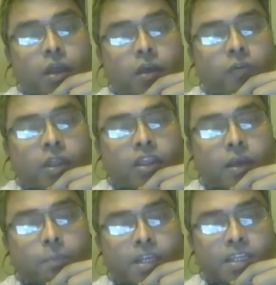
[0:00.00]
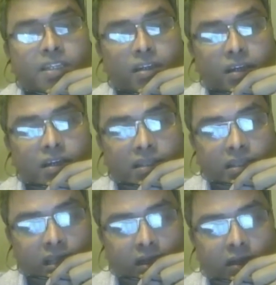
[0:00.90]
when the company generate a
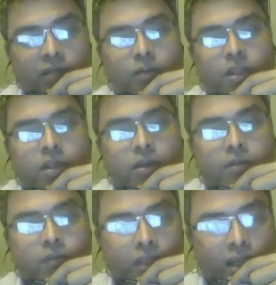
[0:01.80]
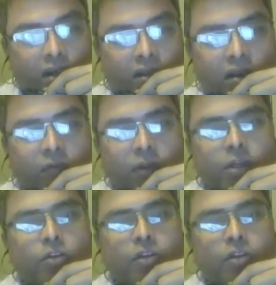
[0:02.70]
sale, it will get the revenue,